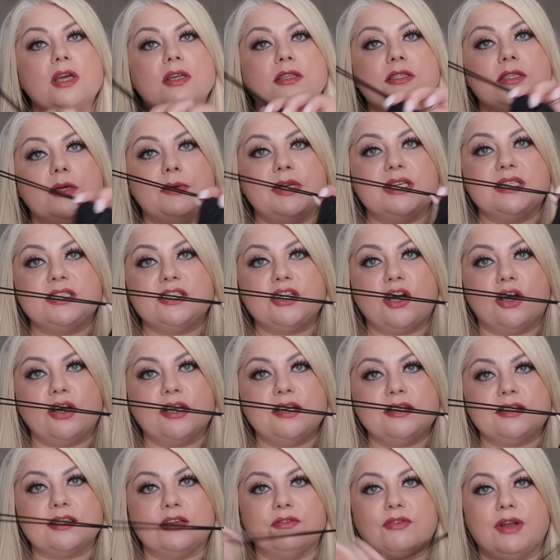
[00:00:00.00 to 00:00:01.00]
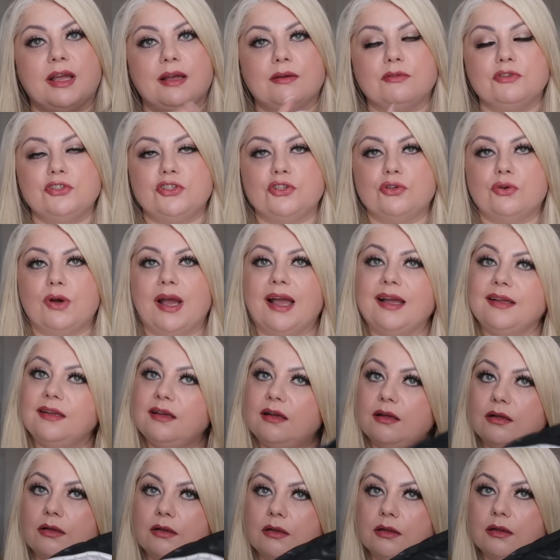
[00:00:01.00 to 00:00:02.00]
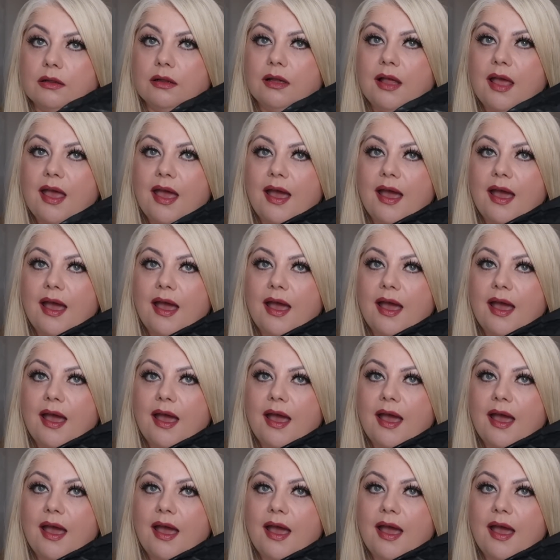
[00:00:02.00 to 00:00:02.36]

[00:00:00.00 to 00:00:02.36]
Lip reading: so it is tight around your ankle,